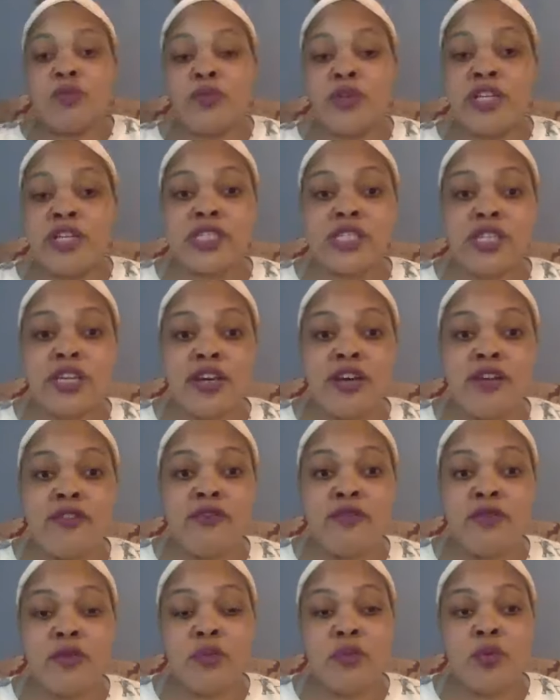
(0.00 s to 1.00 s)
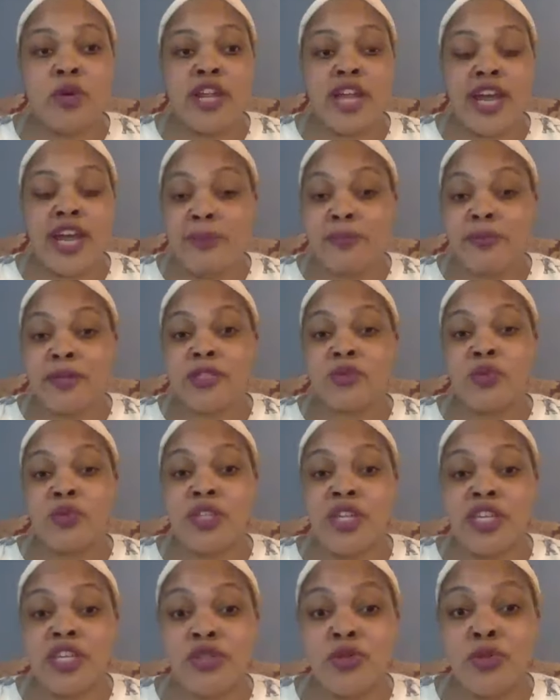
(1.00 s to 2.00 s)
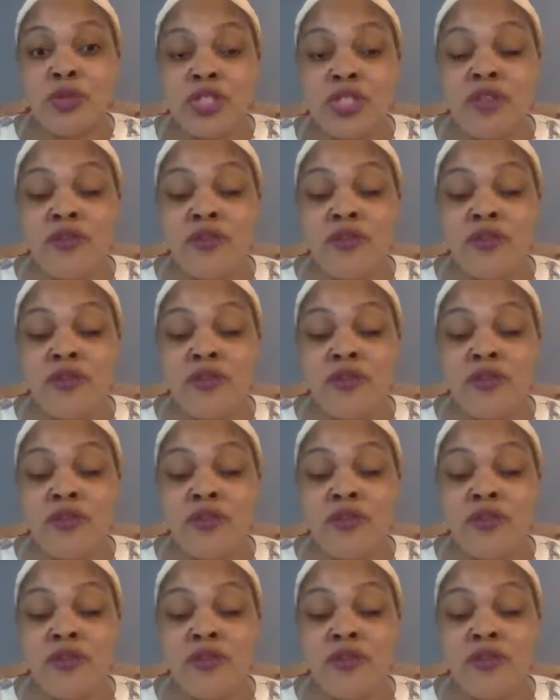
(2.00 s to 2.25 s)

the risk of what happens when they use